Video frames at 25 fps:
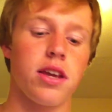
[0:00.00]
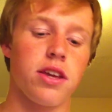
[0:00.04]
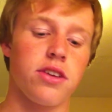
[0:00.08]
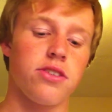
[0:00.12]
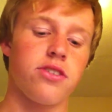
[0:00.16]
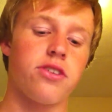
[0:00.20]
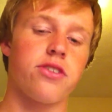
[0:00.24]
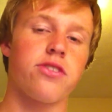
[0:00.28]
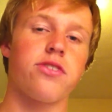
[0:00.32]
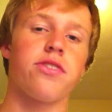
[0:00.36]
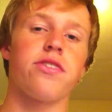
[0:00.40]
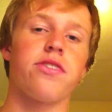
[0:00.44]

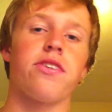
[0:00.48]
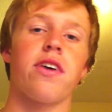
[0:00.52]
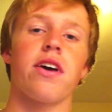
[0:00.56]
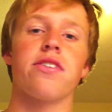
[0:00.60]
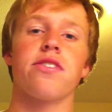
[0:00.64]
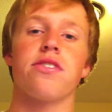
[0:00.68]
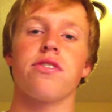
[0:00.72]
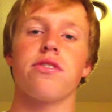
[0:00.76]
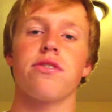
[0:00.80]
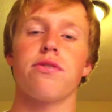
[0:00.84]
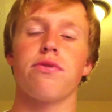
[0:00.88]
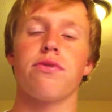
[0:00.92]
It's just
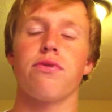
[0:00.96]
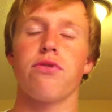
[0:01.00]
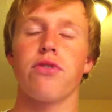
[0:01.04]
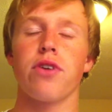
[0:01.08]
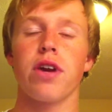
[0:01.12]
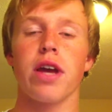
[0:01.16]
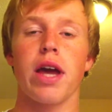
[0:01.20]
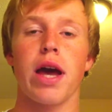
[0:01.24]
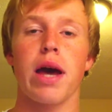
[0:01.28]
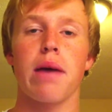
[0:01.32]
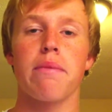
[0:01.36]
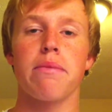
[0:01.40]
text
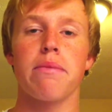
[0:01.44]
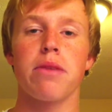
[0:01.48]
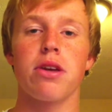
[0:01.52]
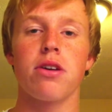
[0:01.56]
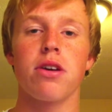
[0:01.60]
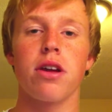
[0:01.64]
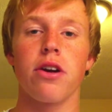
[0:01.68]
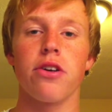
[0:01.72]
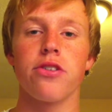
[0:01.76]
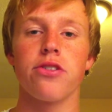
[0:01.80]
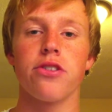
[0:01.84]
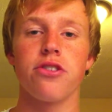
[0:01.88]
free app. You
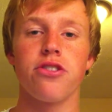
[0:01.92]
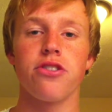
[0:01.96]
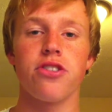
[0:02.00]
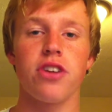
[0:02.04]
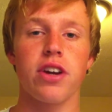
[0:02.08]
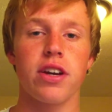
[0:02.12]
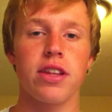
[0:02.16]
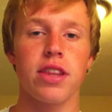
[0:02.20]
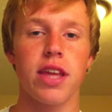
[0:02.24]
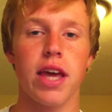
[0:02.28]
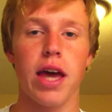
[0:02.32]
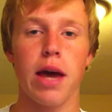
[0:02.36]
can also
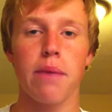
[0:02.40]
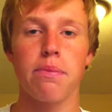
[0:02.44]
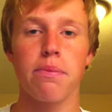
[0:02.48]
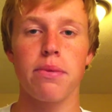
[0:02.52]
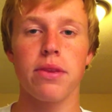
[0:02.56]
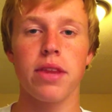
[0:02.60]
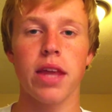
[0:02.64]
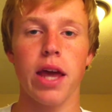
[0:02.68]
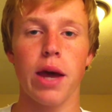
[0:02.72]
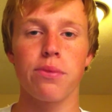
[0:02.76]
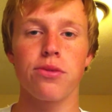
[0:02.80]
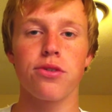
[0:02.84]
check the app
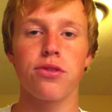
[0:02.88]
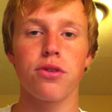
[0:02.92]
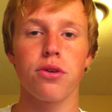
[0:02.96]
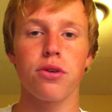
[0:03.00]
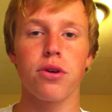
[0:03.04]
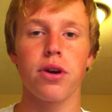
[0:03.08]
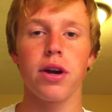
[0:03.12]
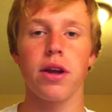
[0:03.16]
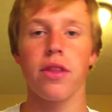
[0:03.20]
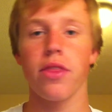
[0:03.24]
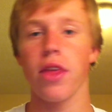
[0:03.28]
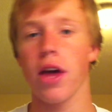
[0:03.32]
in the App
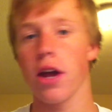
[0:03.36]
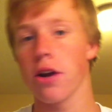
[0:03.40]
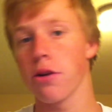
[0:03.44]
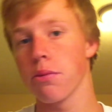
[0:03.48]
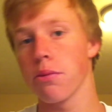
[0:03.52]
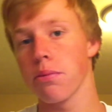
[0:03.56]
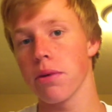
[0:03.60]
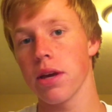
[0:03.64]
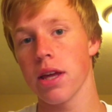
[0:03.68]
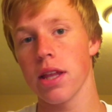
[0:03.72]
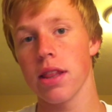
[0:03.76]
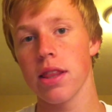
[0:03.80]
Store.
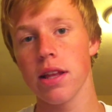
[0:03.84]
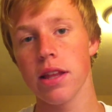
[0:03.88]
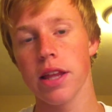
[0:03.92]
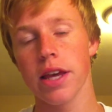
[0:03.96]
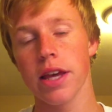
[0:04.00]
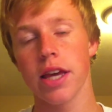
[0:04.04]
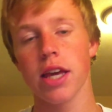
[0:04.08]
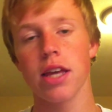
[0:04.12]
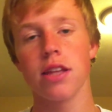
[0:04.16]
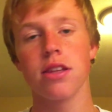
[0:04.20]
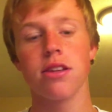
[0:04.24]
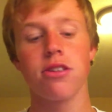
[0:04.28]
That'll be in the
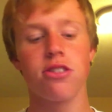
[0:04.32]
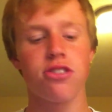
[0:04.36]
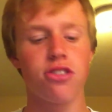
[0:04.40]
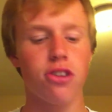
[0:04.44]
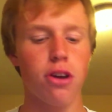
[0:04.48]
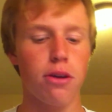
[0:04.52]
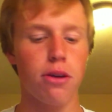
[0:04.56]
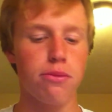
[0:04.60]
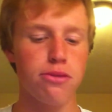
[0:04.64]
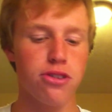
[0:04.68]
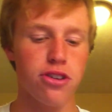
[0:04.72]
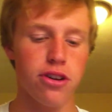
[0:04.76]
link in the
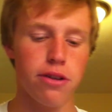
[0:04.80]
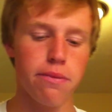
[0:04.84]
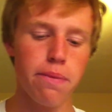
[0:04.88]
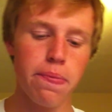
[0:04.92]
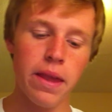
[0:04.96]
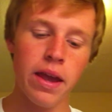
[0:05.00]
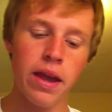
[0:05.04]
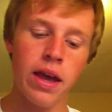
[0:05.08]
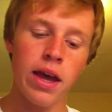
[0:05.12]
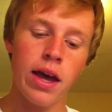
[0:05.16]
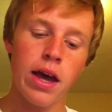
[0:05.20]
description.